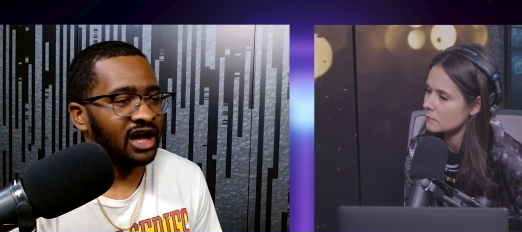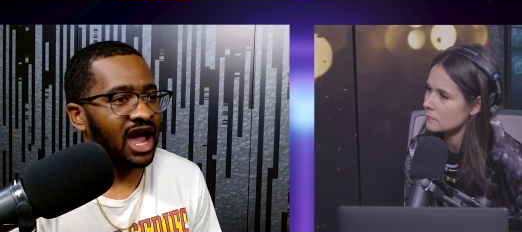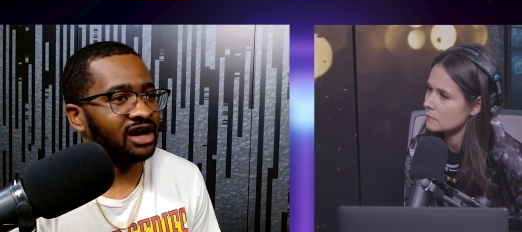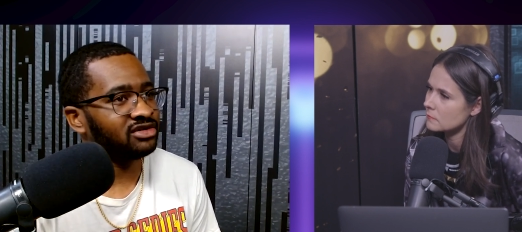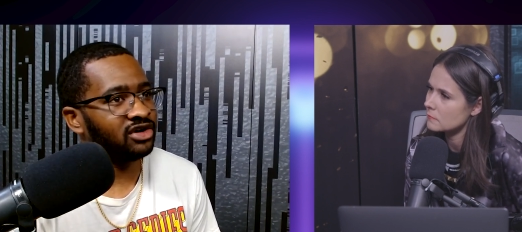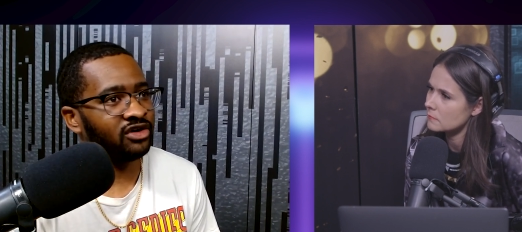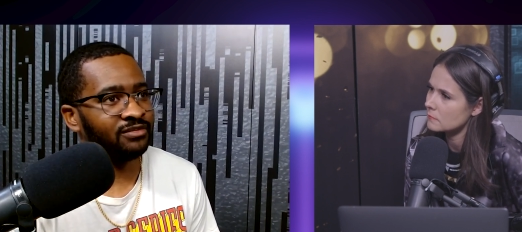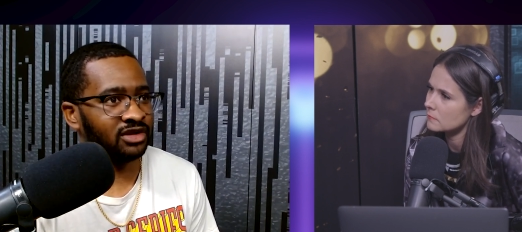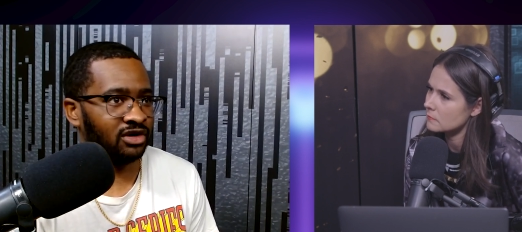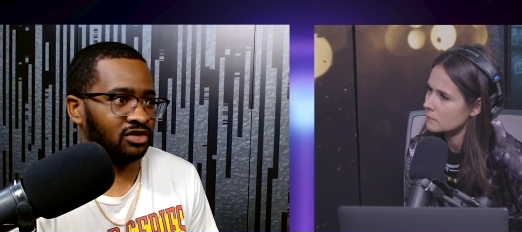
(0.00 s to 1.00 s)
Speaker 1: I don't know
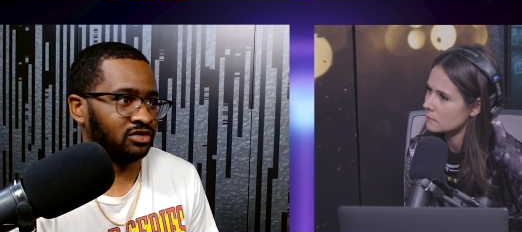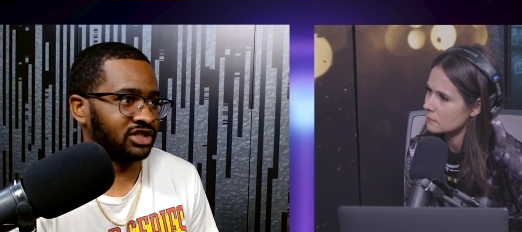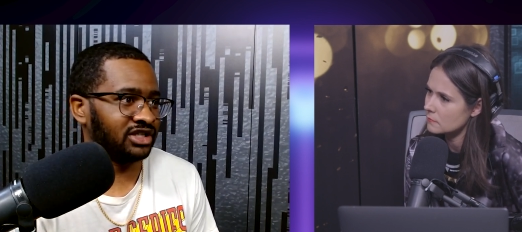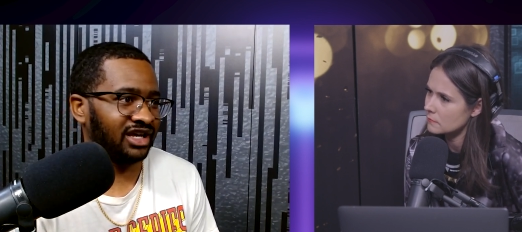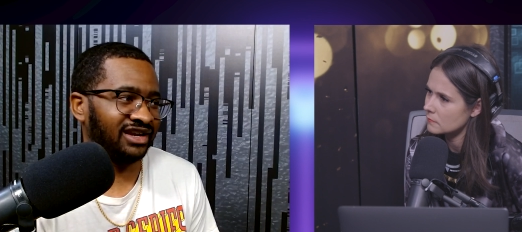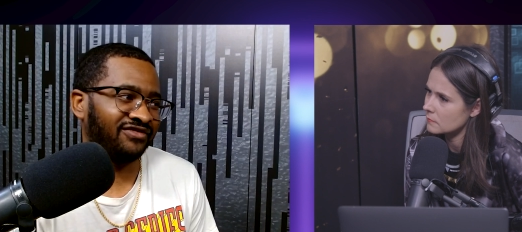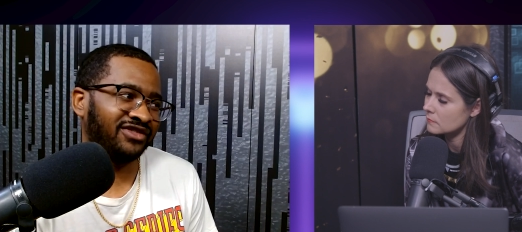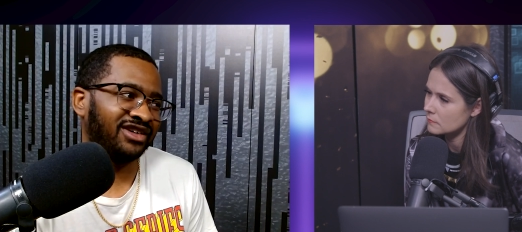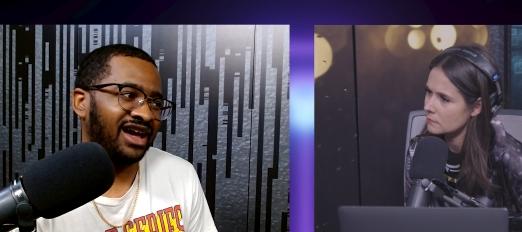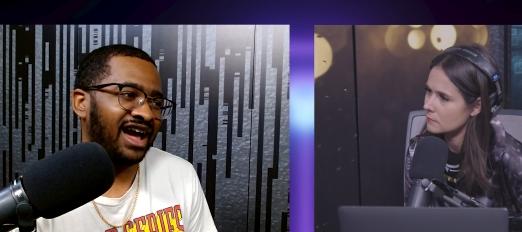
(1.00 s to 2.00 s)
if Malone was, just, and if
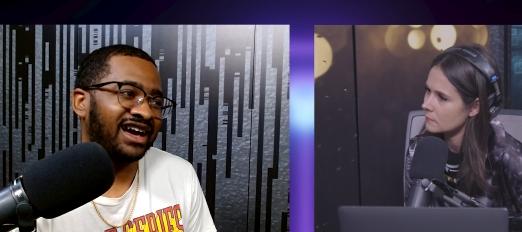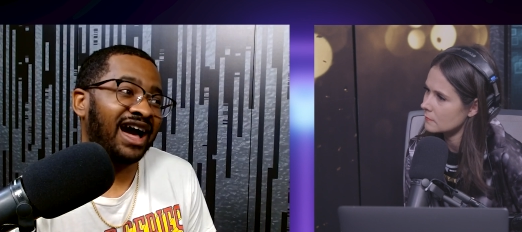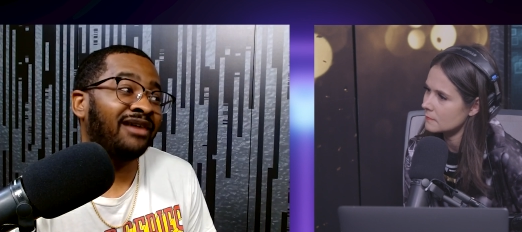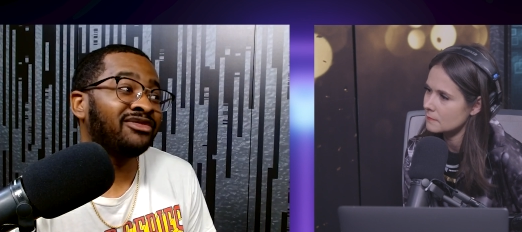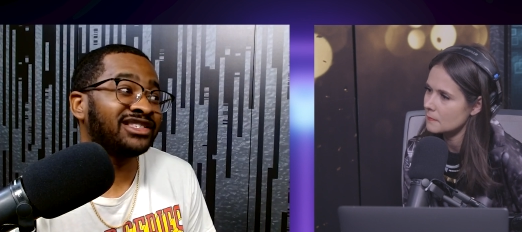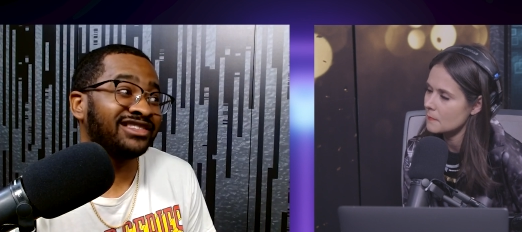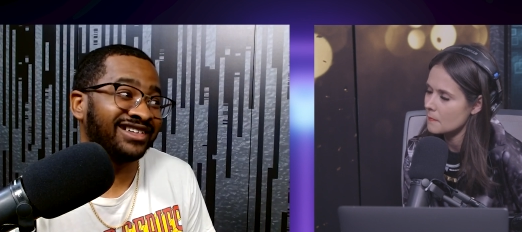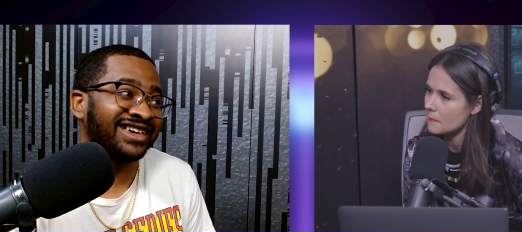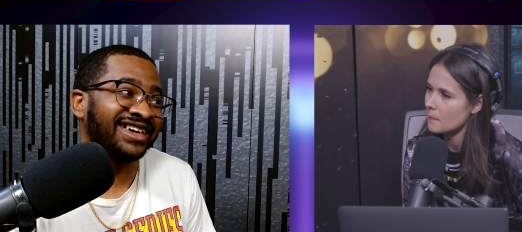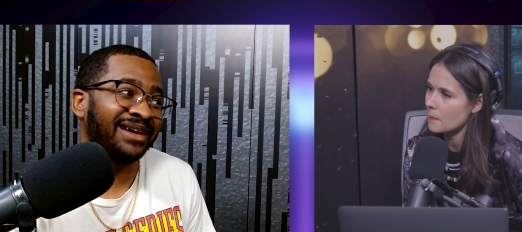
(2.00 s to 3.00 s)
you, I, I was
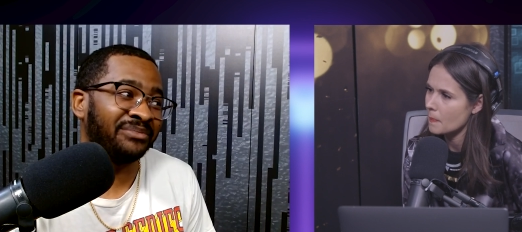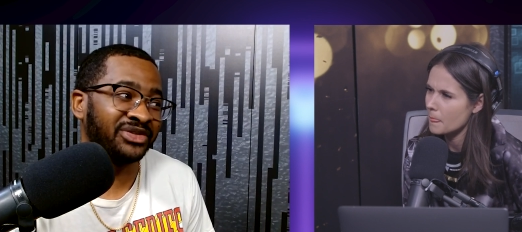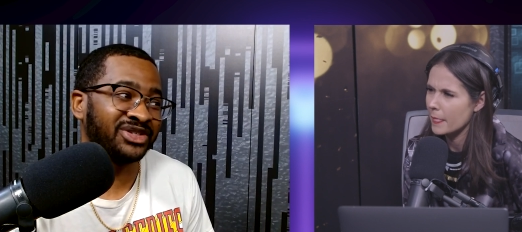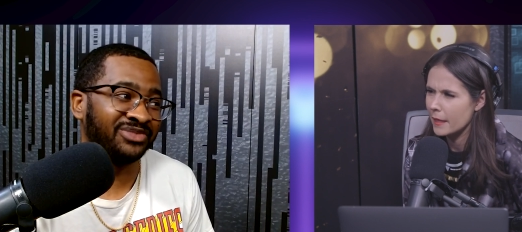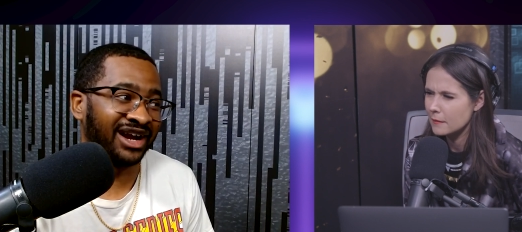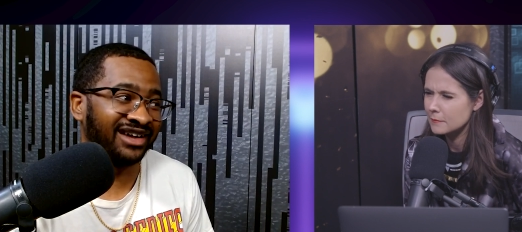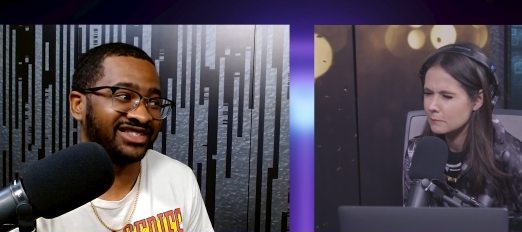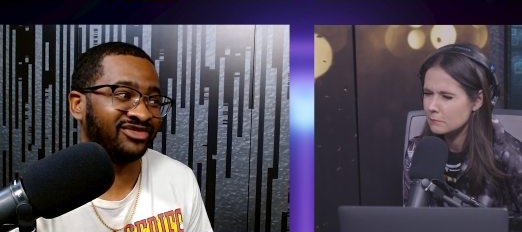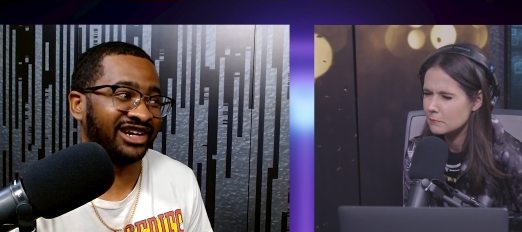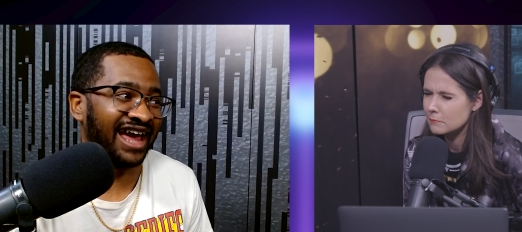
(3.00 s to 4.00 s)
looking at Bruce
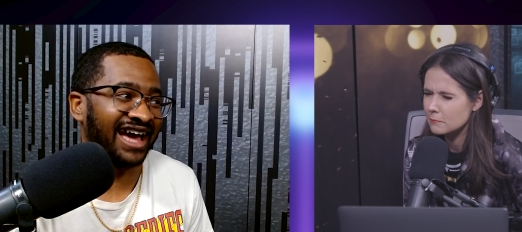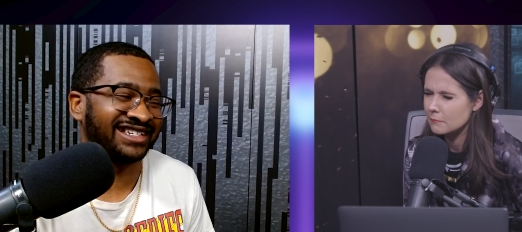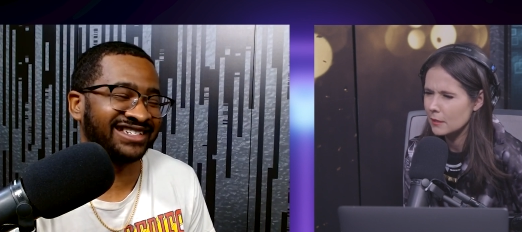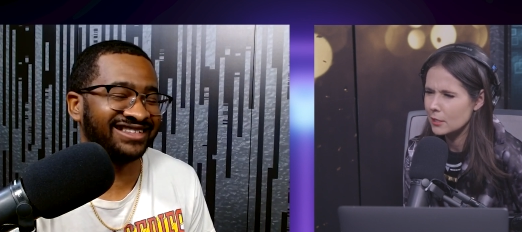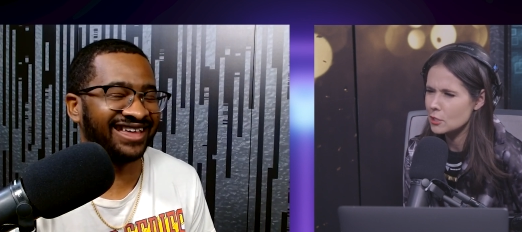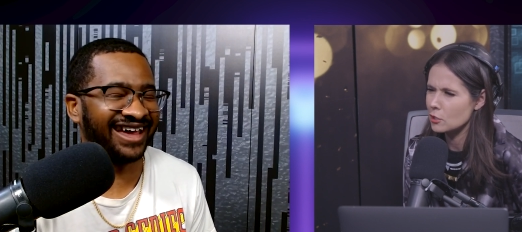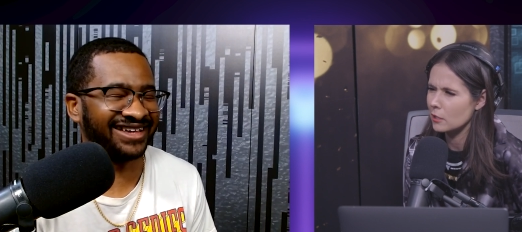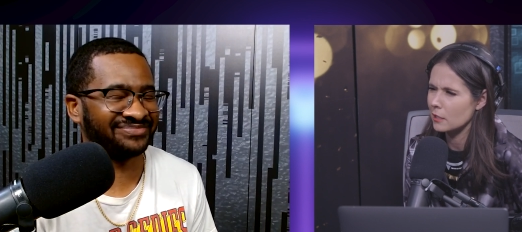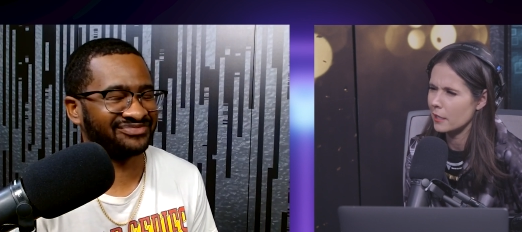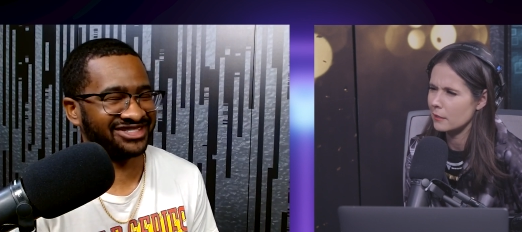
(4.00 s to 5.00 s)
Brown's reaction,
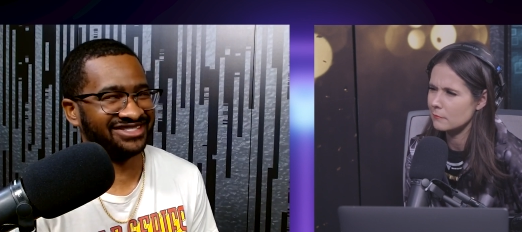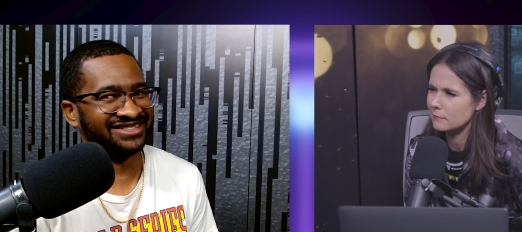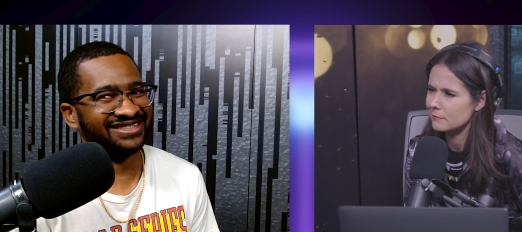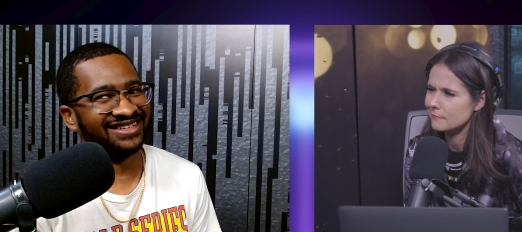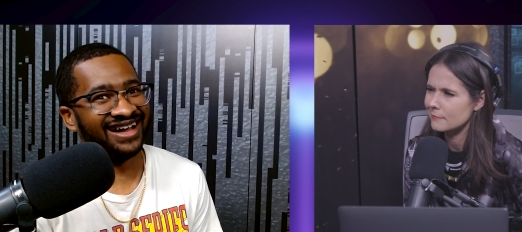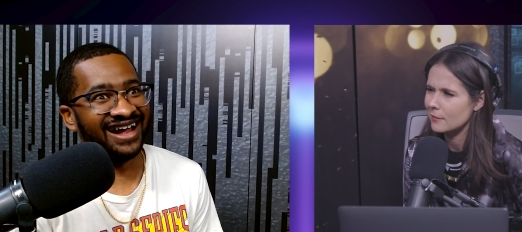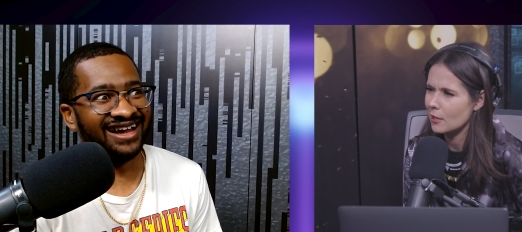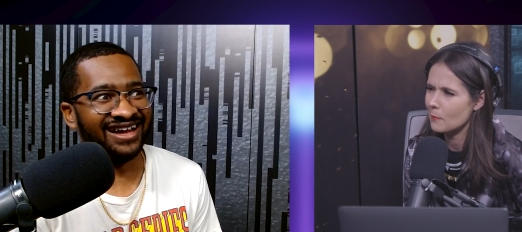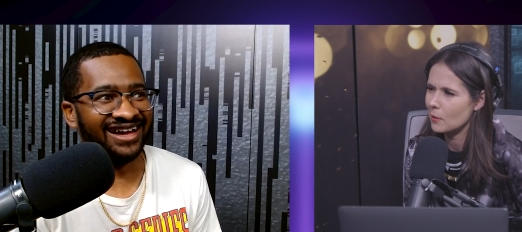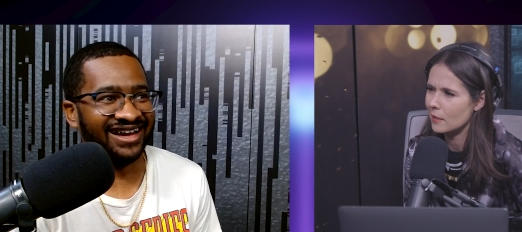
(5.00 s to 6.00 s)
like, like Come
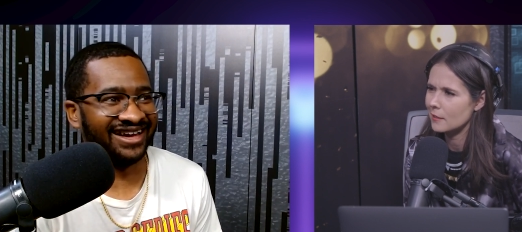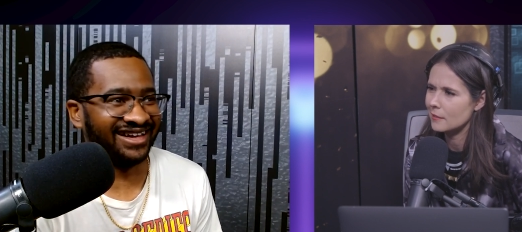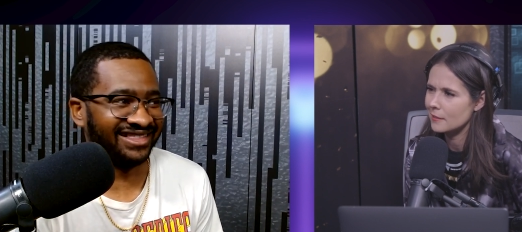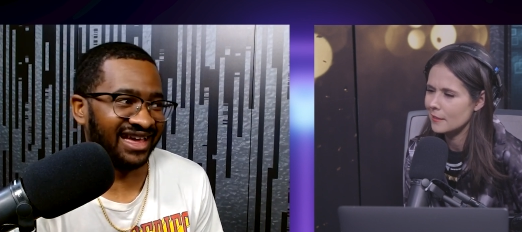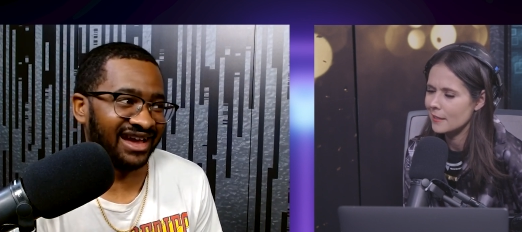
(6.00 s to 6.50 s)
I on. like